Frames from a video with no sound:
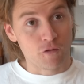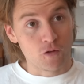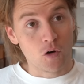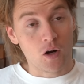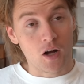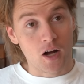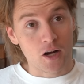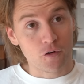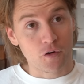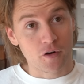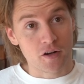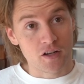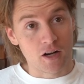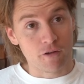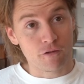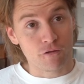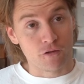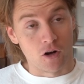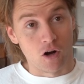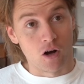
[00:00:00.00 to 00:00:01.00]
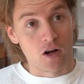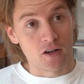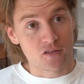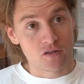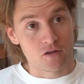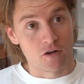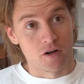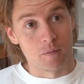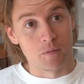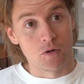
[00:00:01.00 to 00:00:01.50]
If you're hungry enough for ice
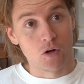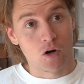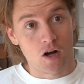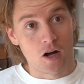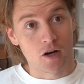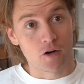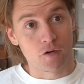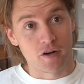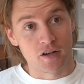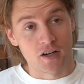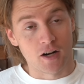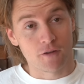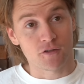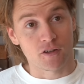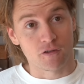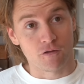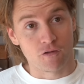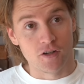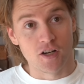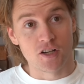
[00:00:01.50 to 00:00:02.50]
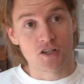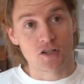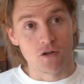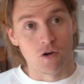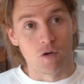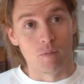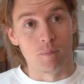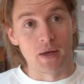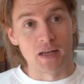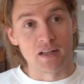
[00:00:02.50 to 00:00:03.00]
cream, you're hungry enough to finish
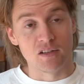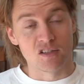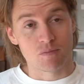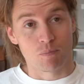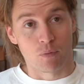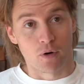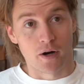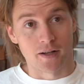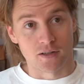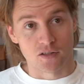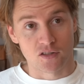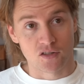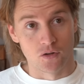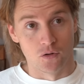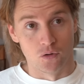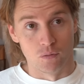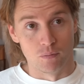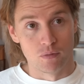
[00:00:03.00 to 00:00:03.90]
your bean sprout soup.